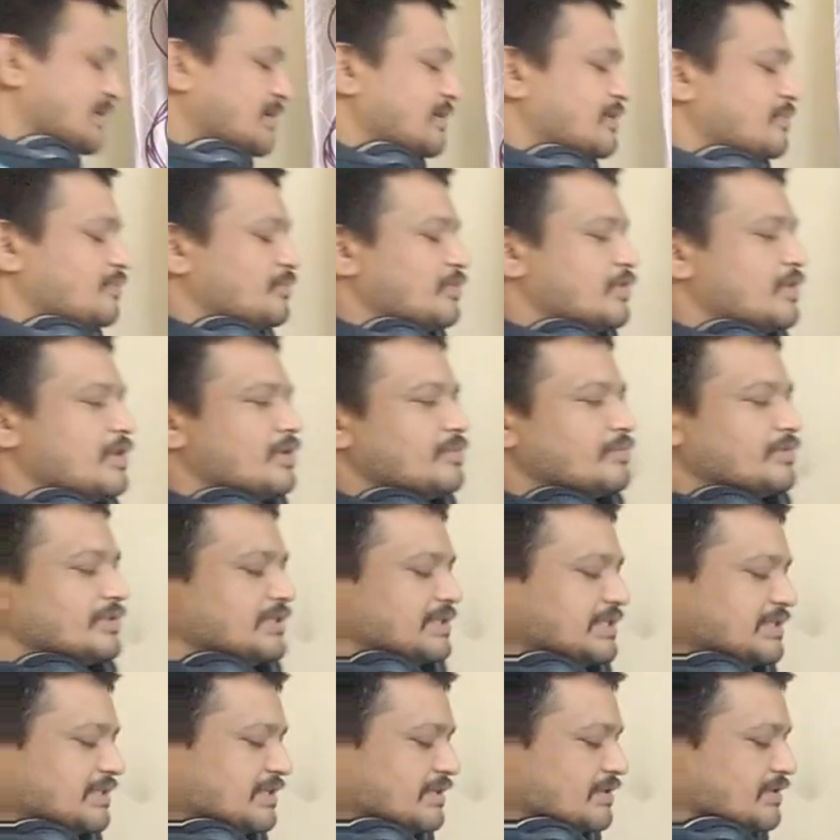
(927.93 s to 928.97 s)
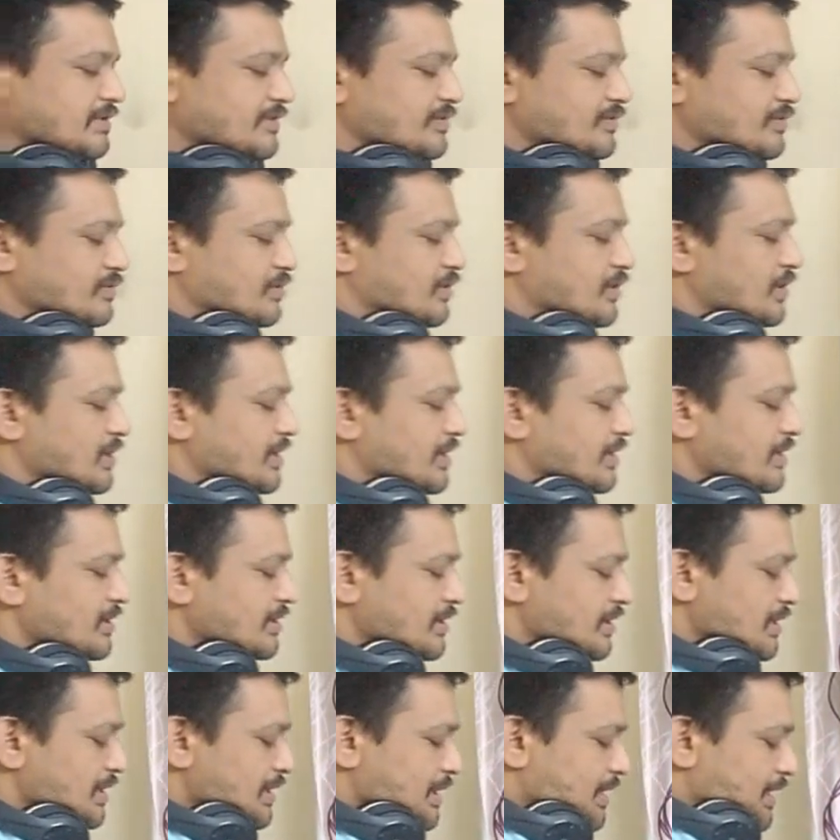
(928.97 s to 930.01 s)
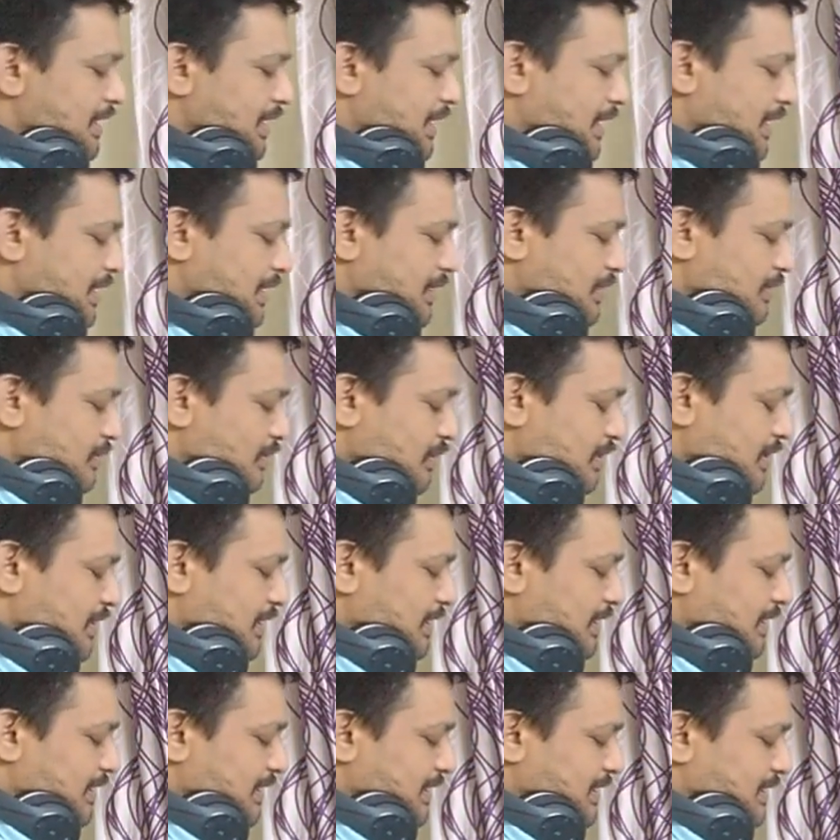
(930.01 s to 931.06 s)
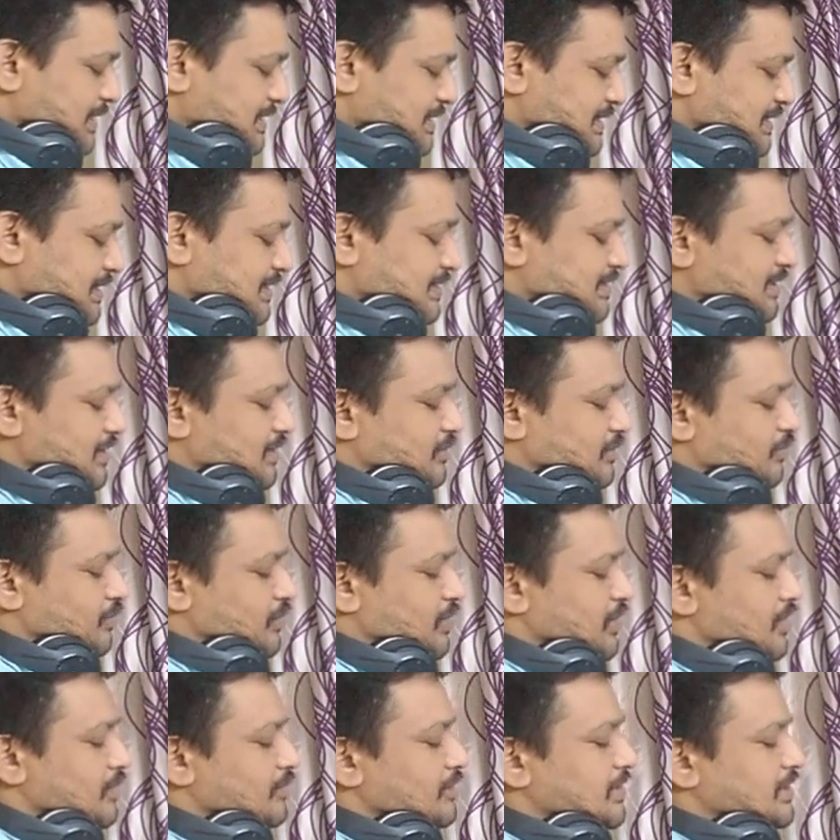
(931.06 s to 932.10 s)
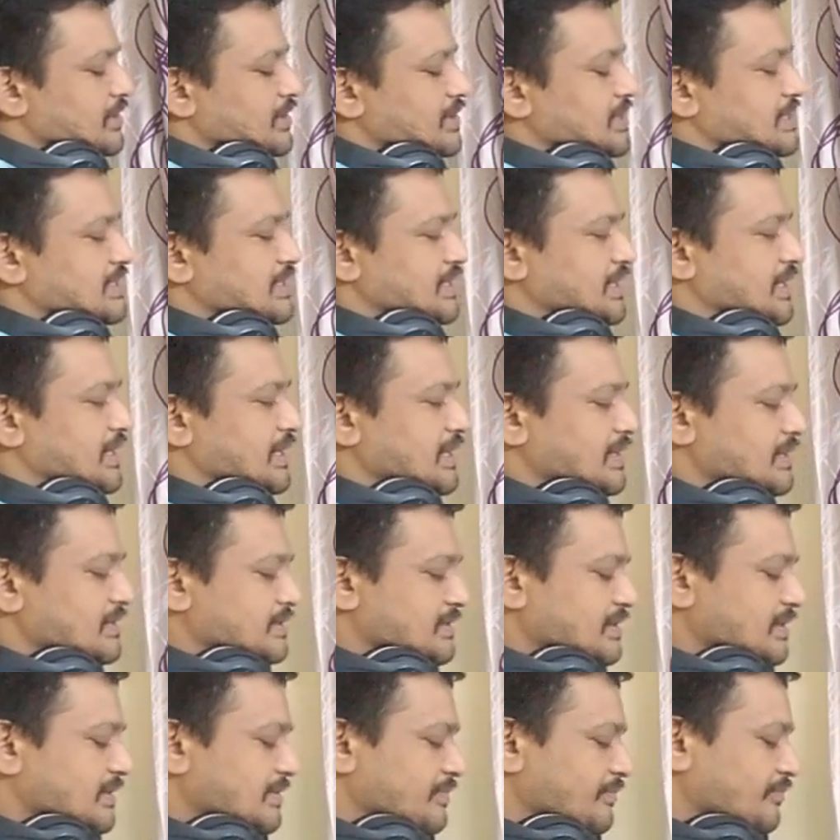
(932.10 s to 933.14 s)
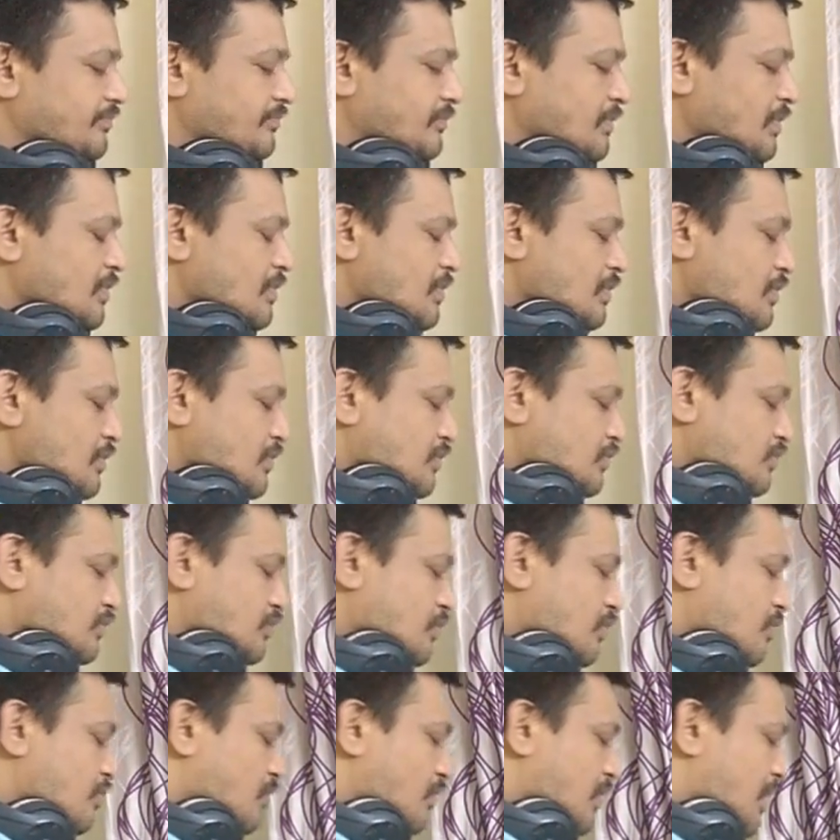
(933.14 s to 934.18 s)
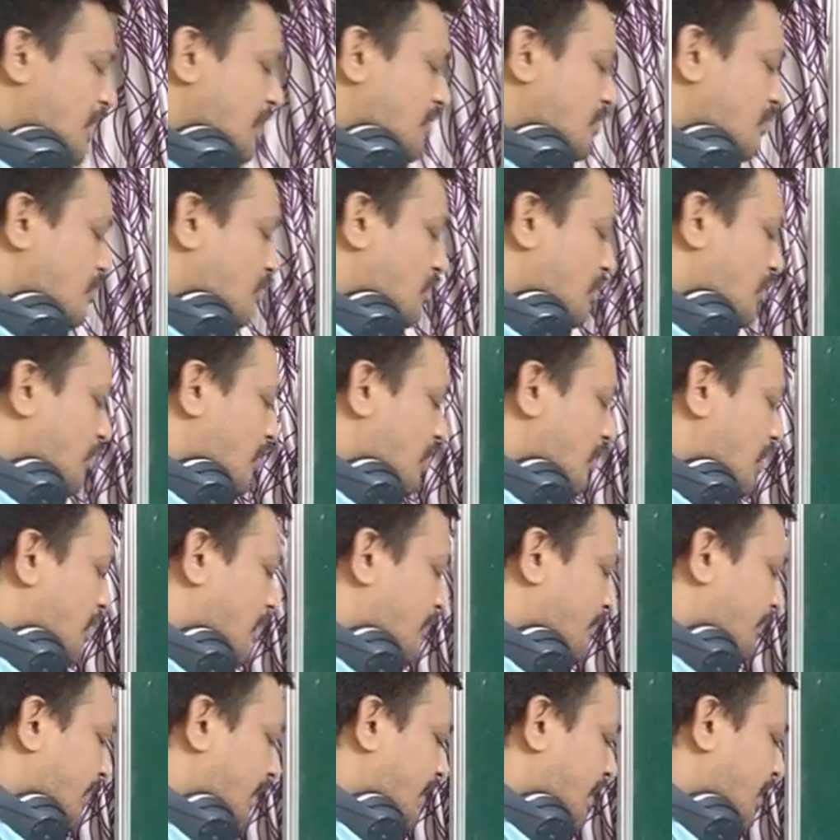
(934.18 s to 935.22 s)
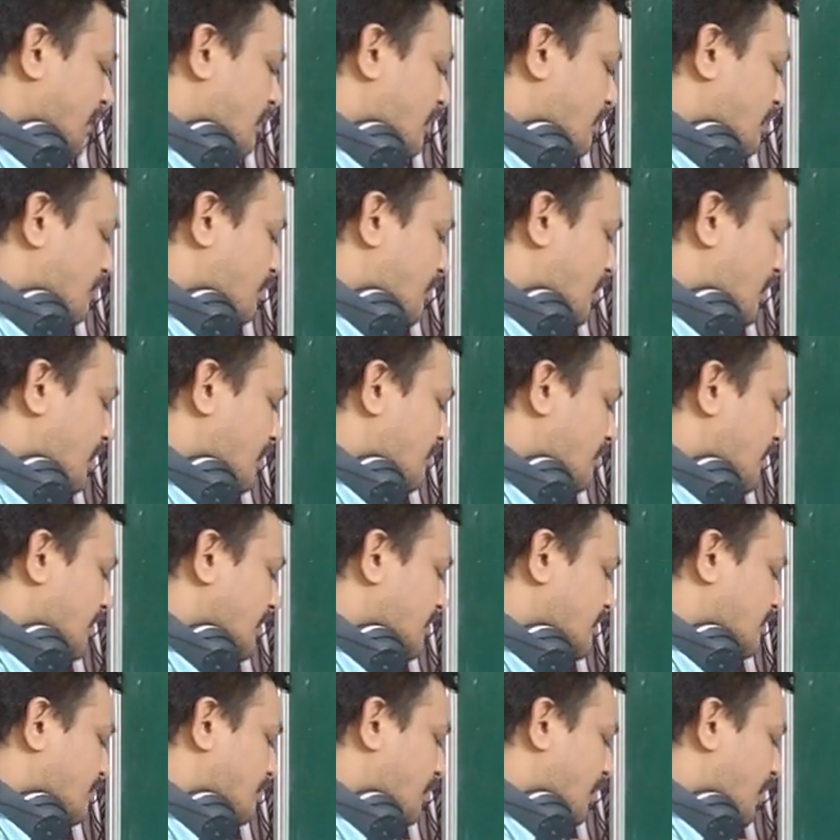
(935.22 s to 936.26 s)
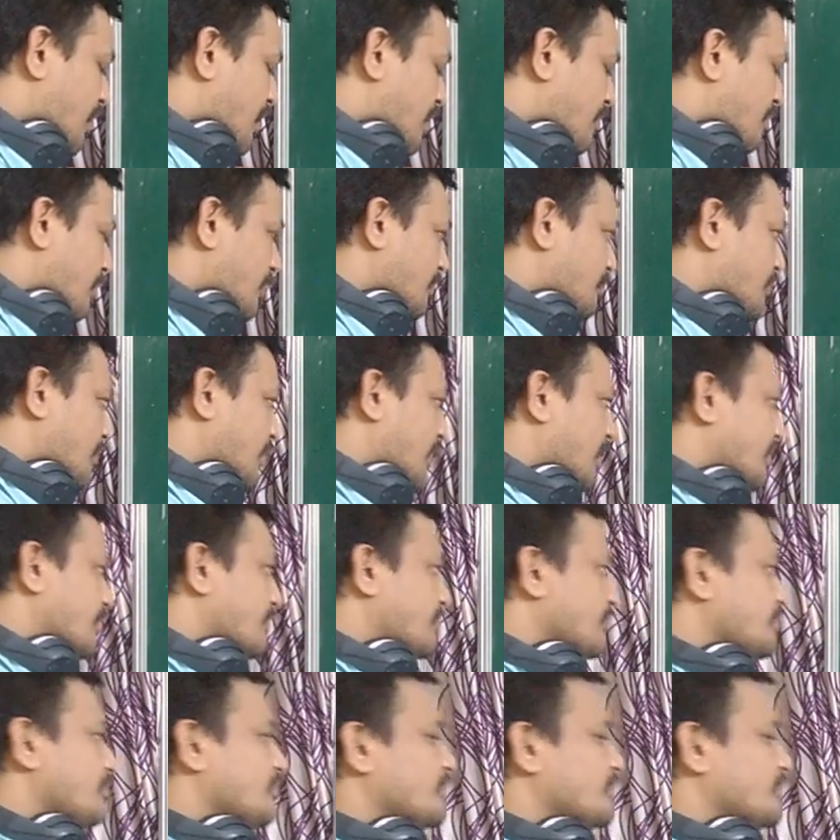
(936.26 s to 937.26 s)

are formed. This is the solid. Yellow color crystals are formed in this reaction. So 1 mole of iodoform is formed from